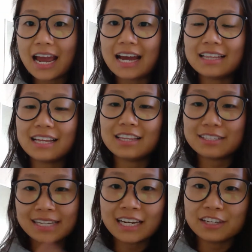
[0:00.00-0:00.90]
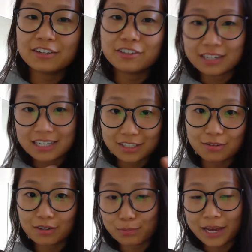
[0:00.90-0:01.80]
And then the second year, you're going to do
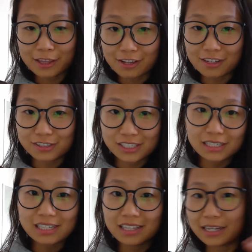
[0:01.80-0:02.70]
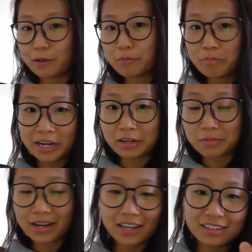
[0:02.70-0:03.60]
all the pathology, like
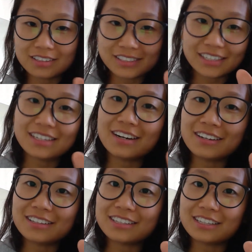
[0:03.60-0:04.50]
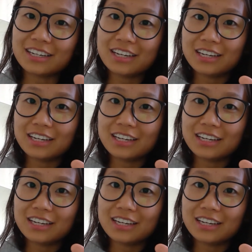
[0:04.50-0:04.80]
microbiology, all the